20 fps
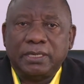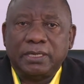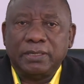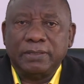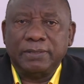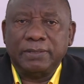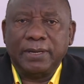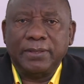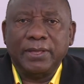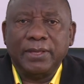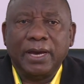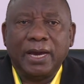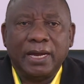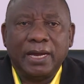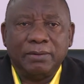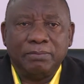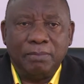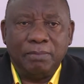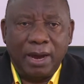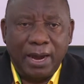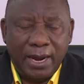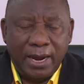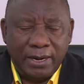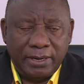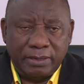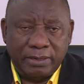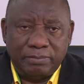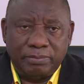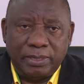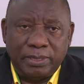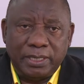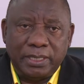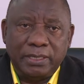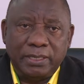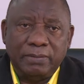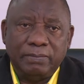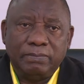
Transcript: rather admirably